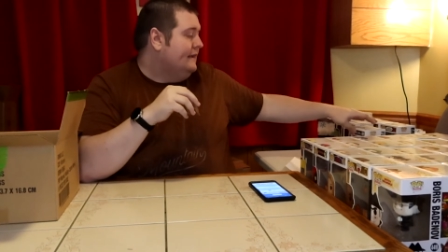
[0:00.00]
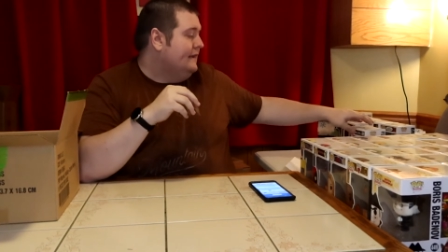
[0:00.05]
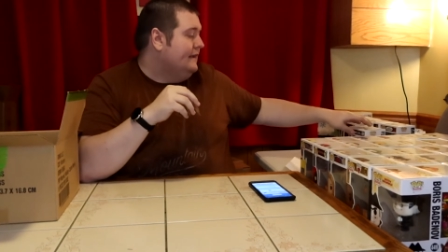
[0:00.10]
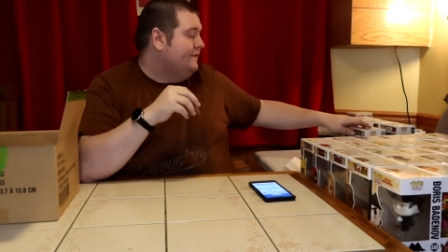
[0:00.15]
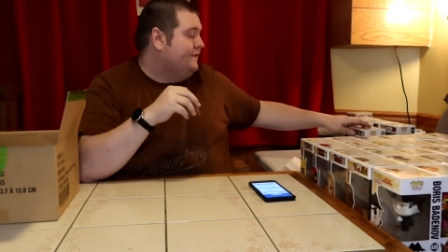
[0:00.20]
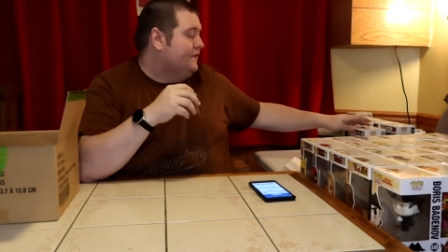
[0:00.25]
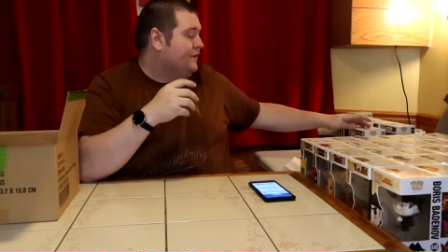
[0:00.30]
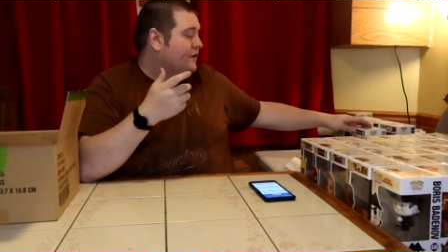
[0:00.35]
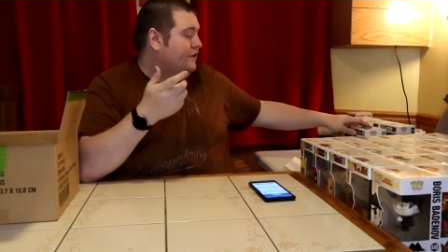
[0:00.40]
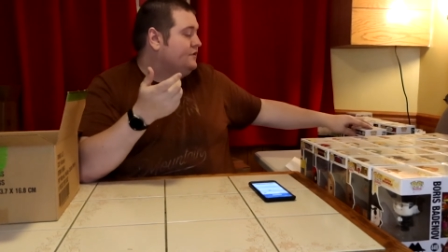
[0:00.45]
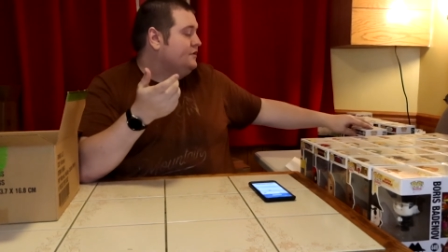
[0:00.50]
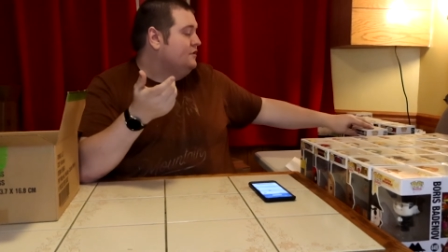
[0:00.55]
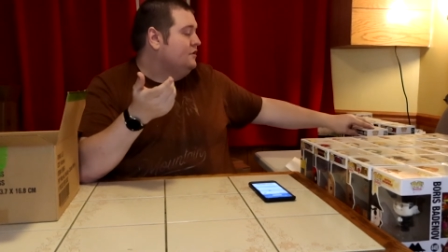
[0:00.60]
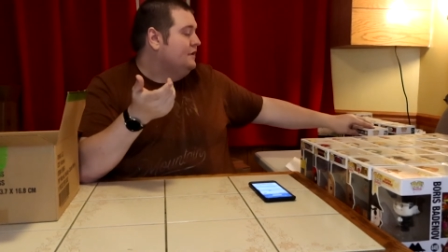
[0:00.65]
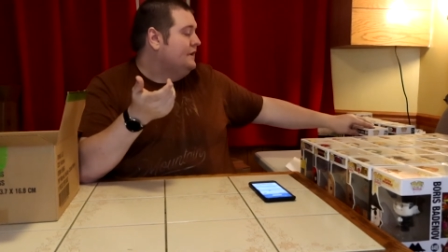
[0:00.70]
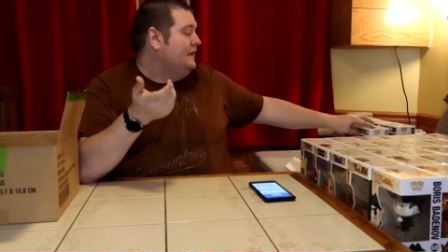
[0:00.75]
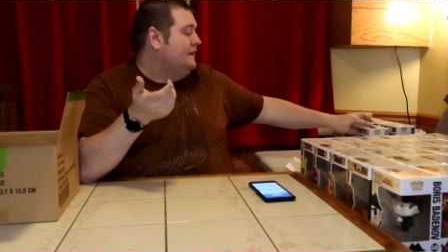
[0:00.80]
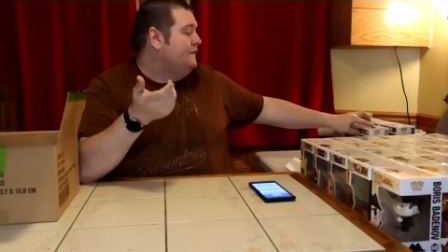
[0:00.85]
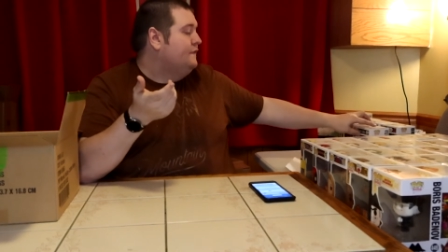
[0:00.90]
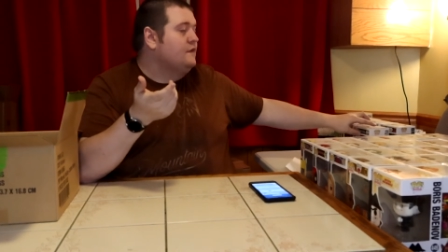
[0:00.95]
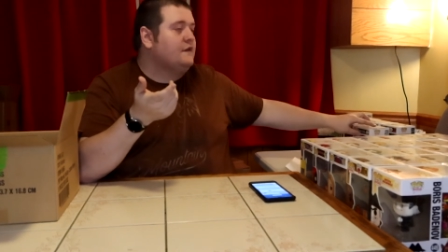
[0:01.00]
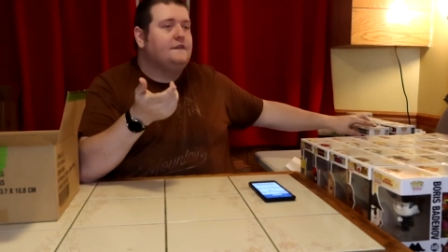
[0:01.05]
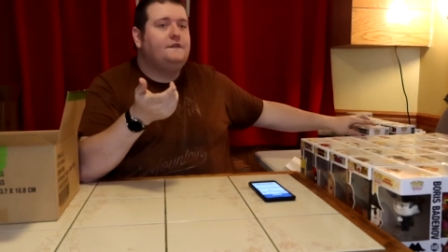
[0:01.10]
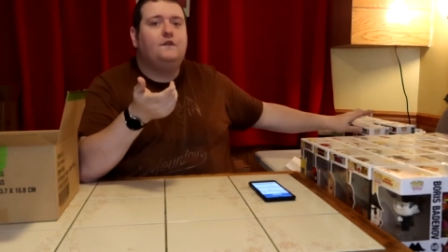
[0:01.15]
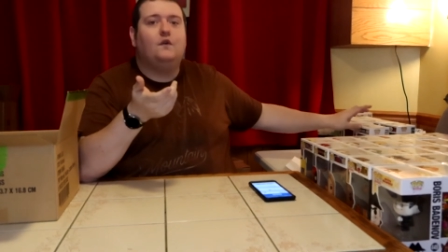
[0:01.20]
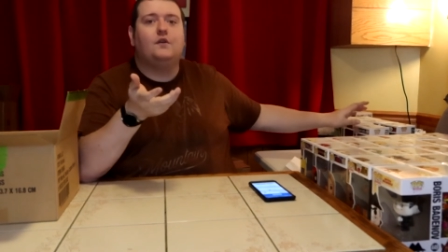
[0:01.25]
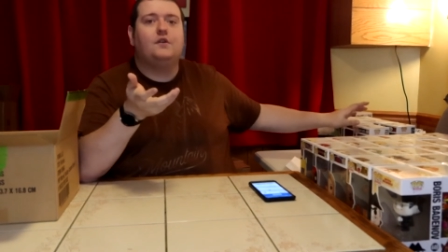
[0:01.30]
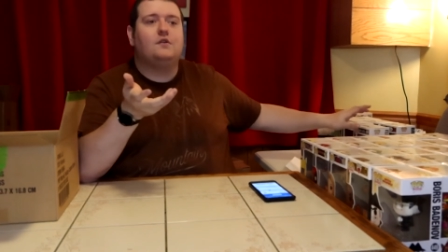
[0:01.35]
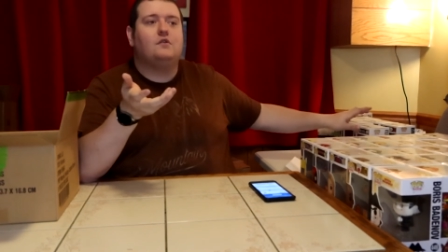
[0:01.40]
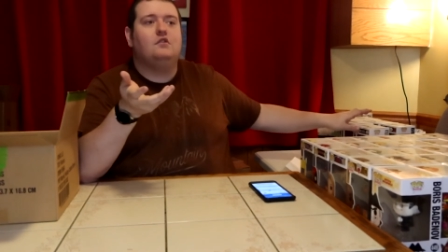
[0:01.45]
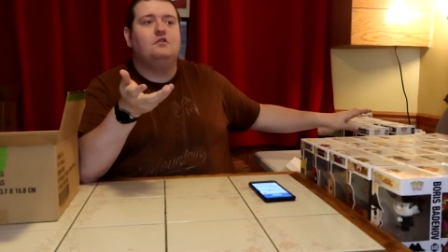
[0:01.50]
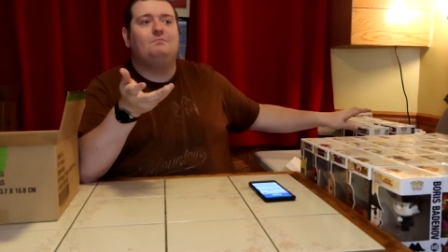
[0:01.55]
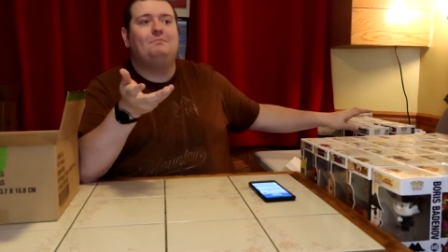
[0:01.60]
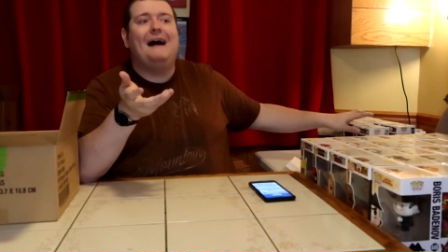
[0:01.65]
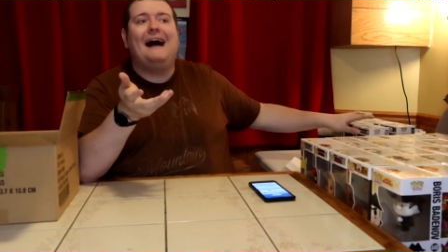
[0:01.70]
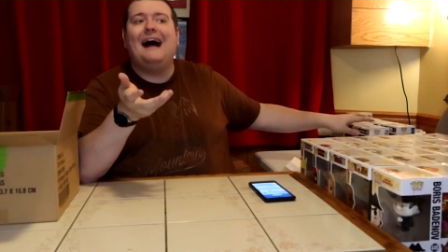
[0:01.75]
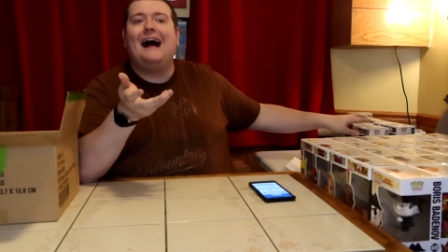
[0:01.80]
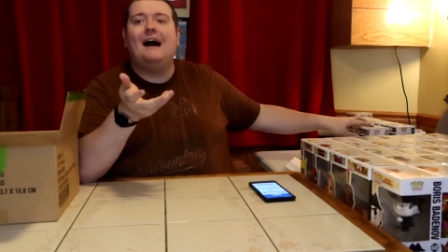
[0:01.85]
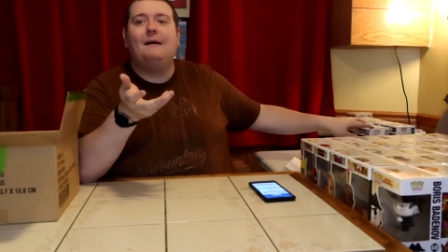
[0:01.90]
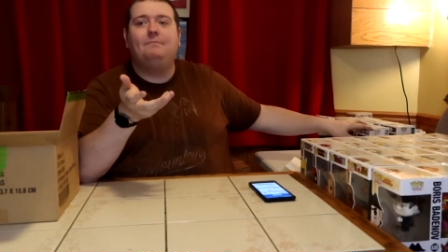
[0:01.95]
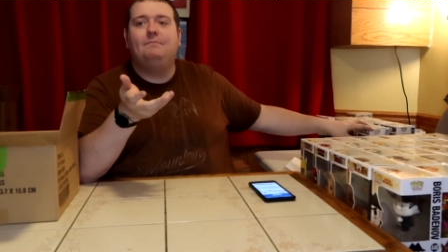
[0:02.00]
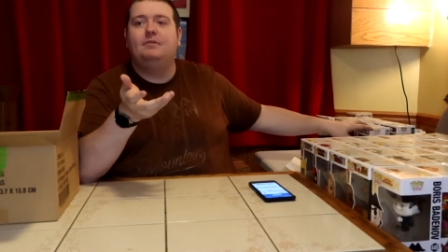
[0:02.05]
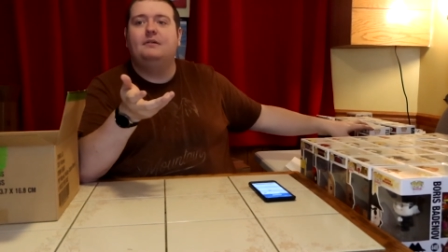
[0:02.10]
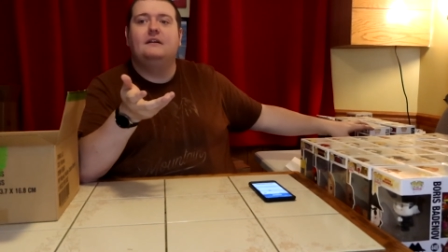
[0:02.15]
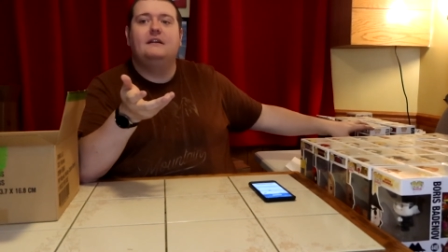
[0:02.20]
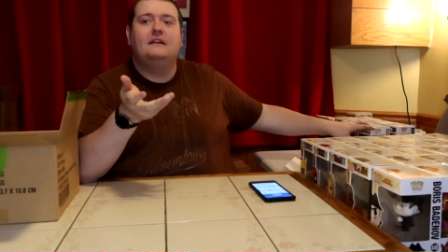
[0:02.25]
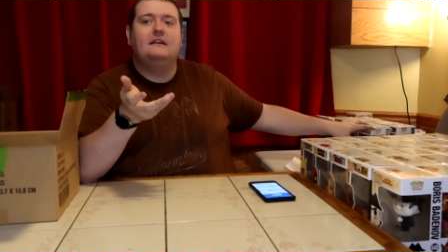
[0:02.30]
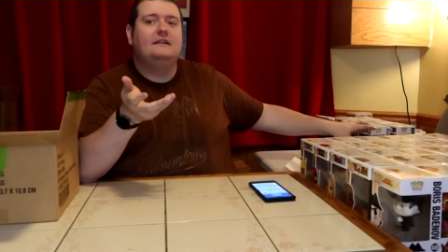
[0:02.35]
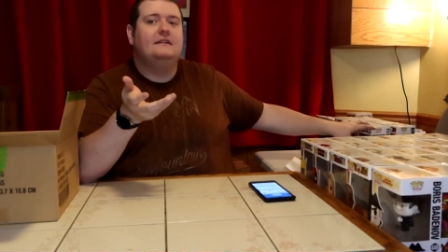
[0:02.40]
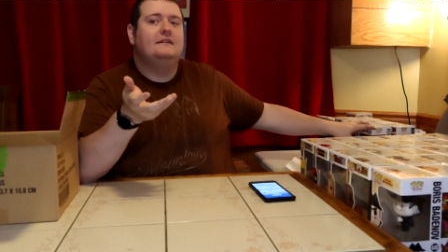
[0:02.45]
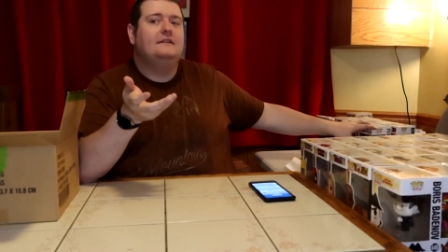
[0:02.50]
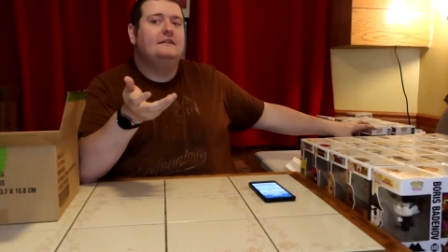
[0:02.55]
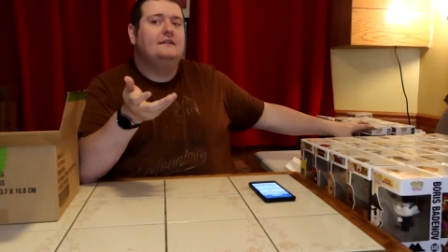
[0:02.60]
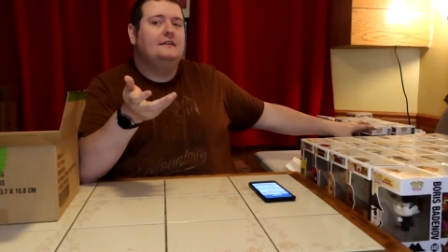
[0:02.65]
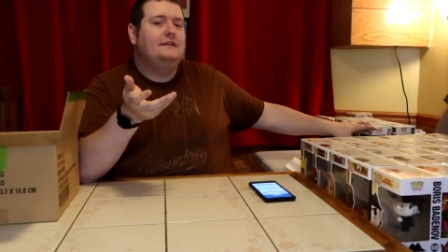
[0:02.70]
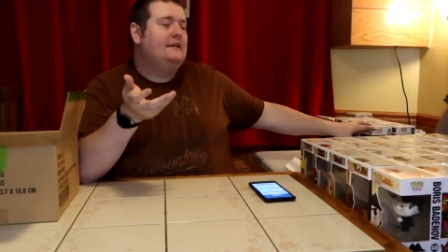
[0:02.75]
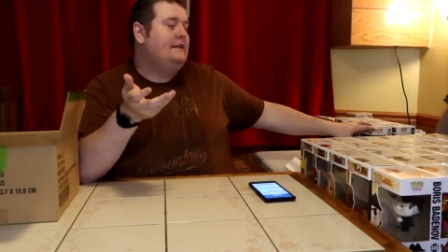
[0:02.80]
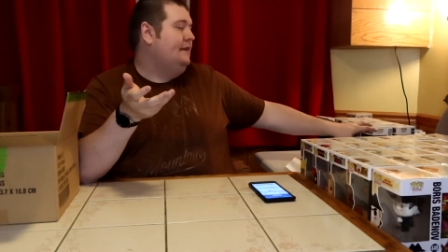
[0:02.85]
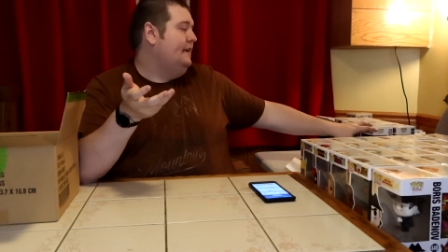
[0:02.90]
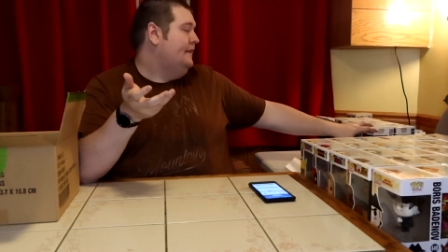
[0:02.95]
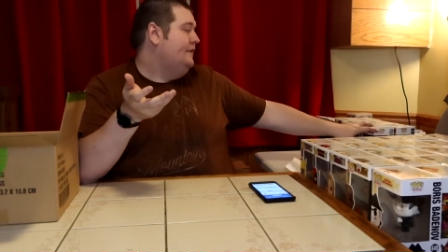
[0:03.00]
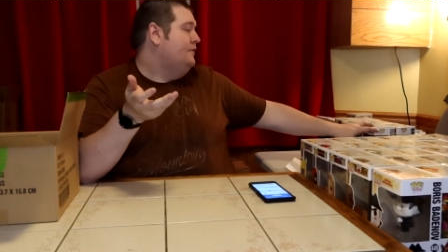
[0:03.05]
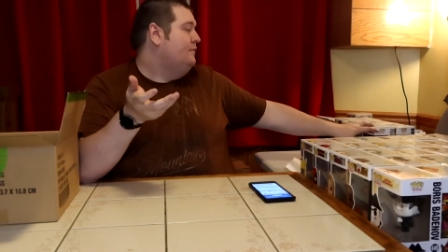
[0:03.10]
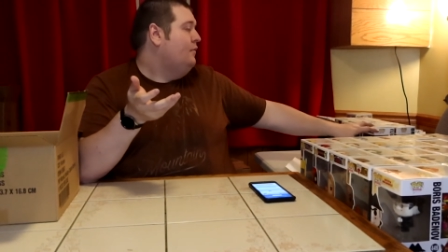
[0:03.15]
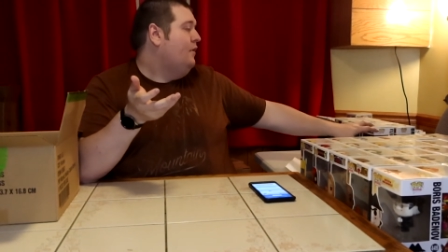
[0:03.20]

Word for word: if you're also looking for a 4-year-old pop and you